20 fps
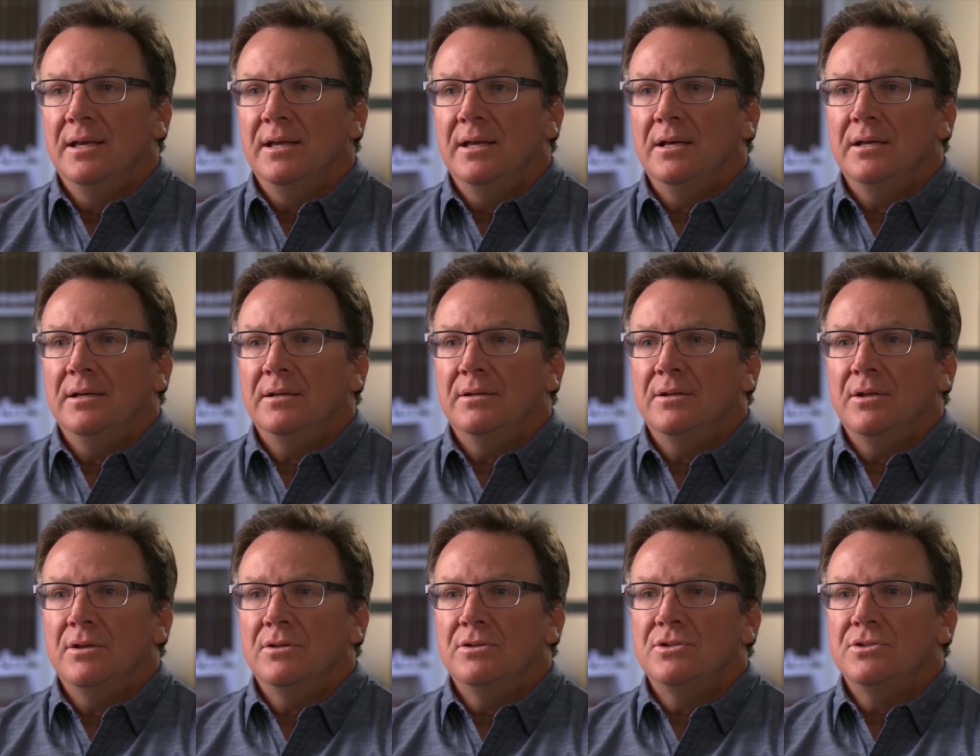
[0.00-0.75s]
uh,
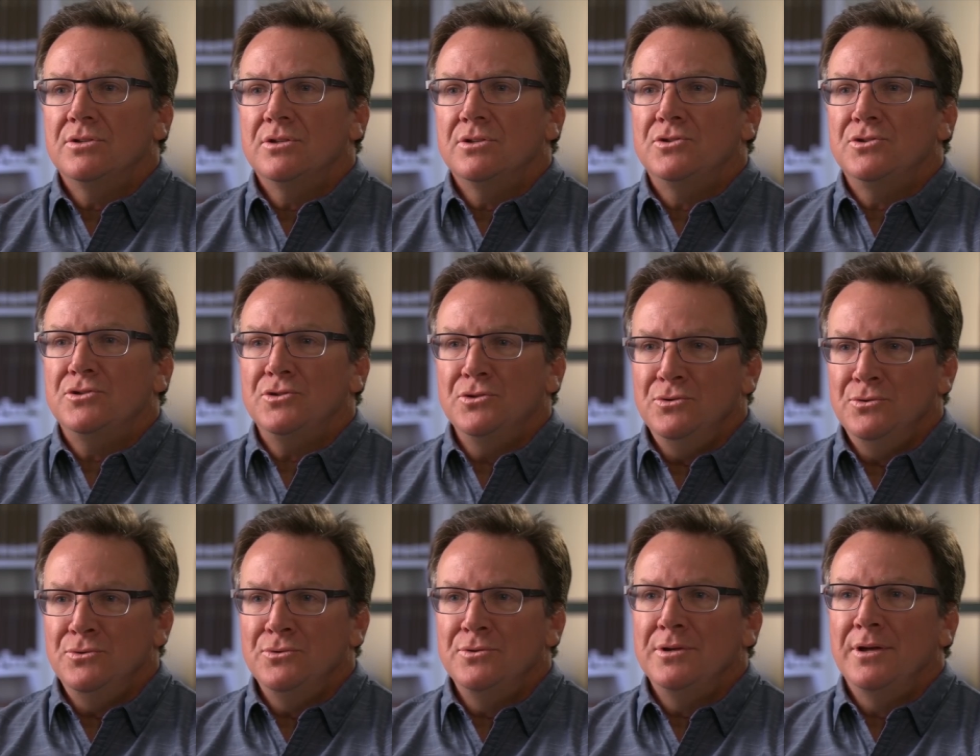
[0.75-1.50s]

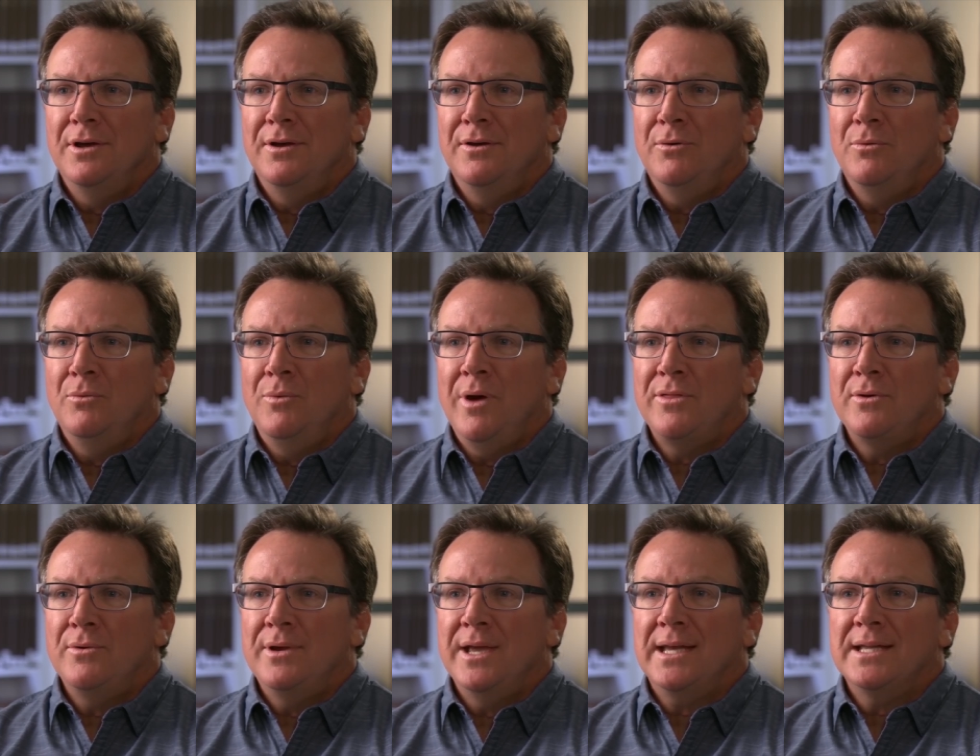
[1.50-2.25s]
soon
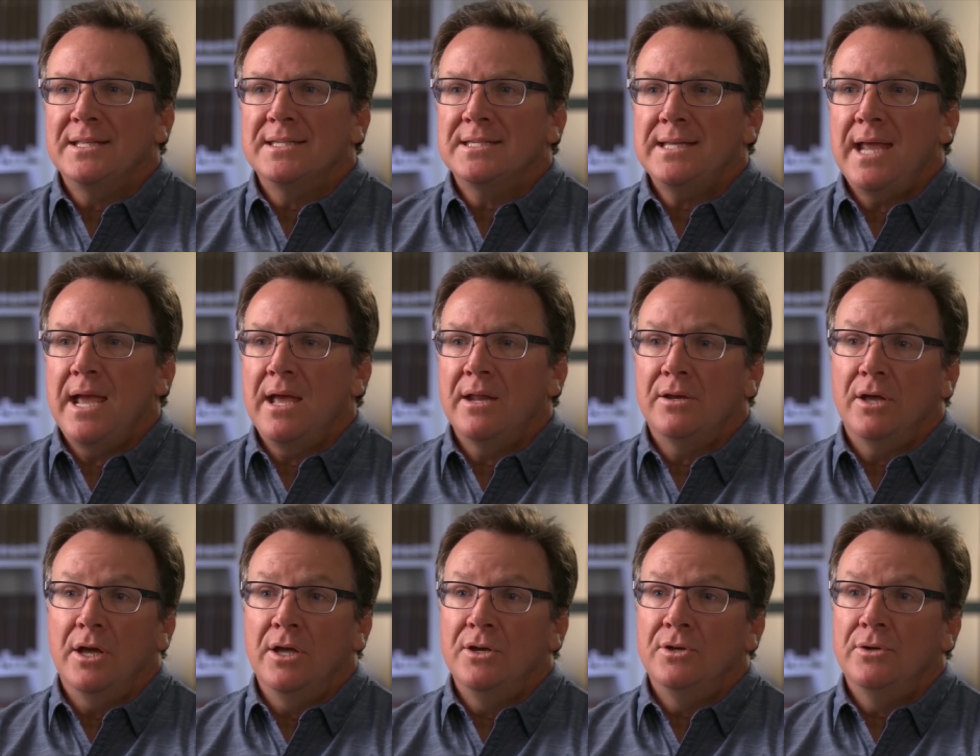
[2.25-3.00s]
whether it can
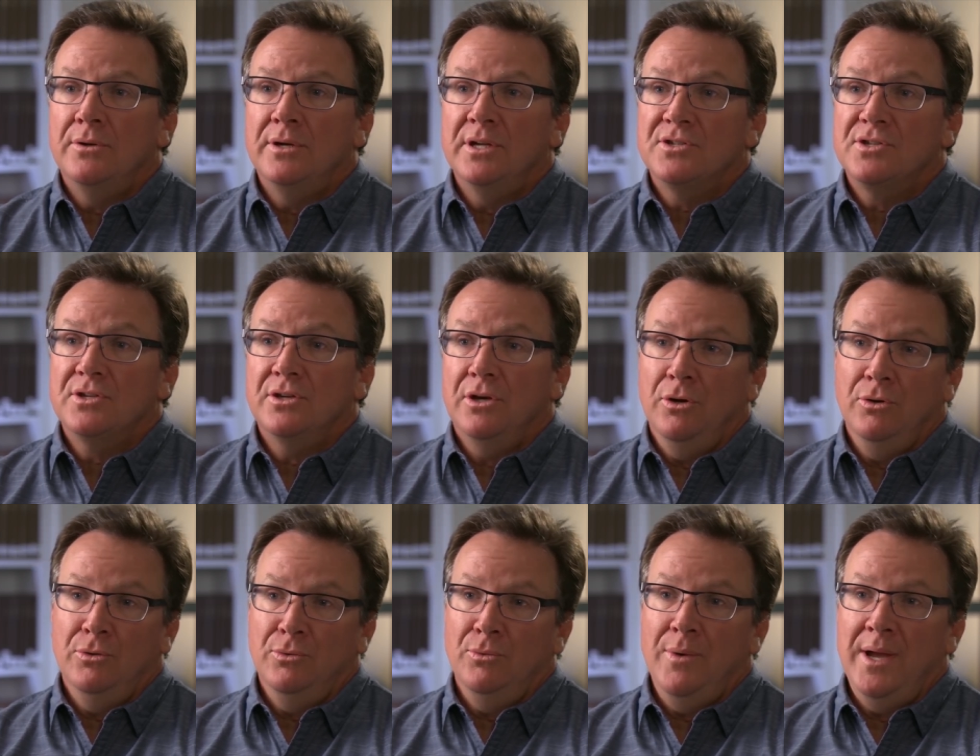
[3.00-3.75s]
stand under its
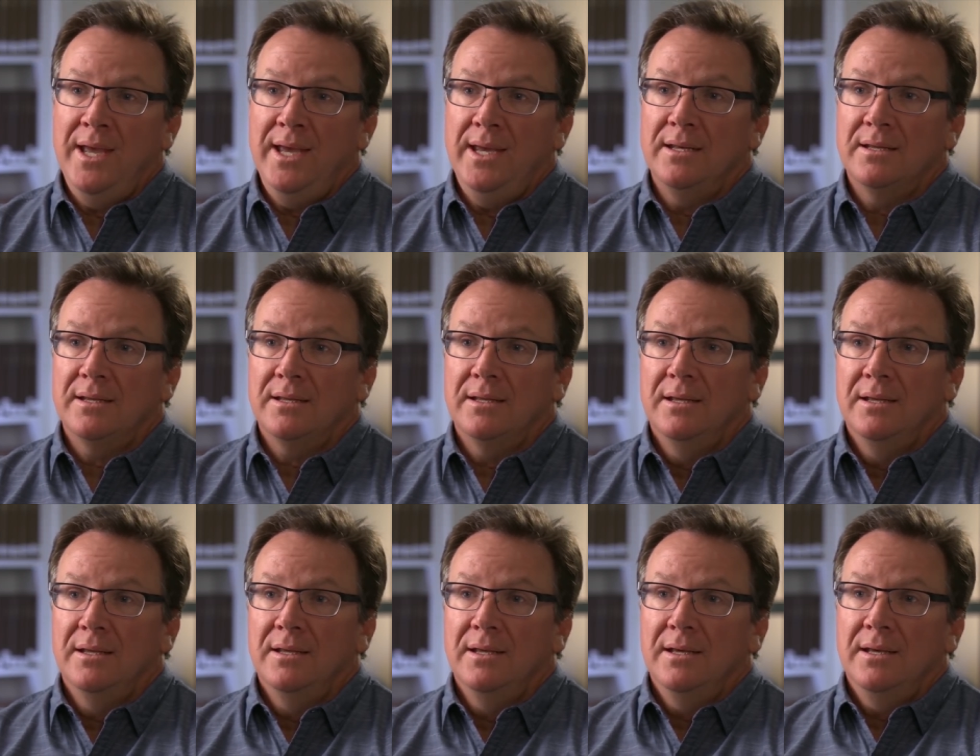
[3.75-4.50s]
own weight.
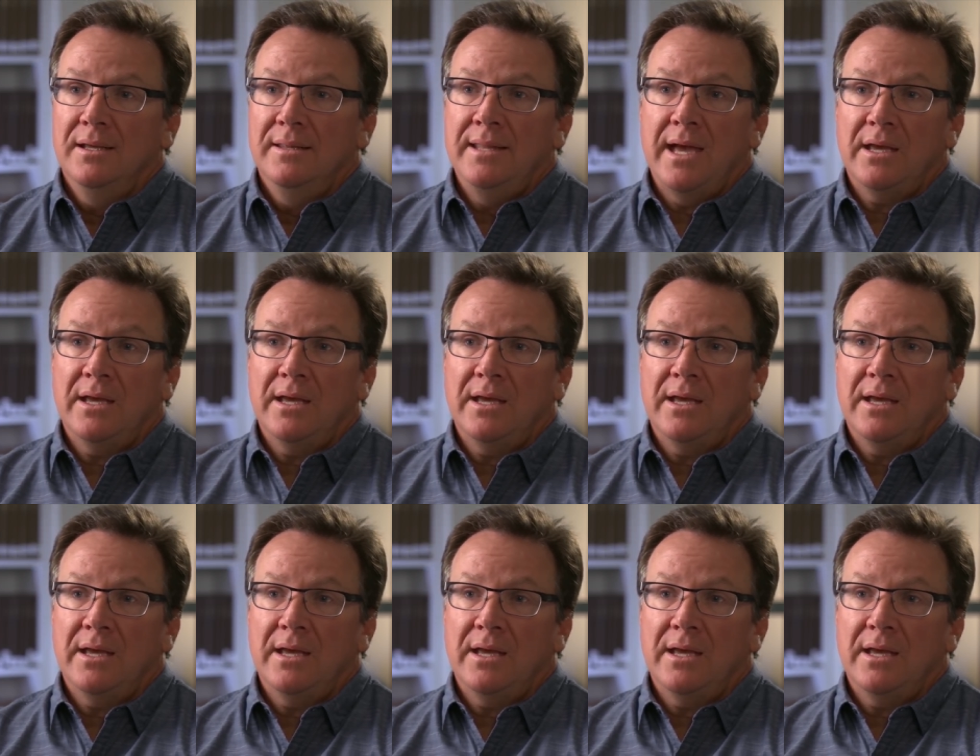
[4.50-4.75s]
Yeah.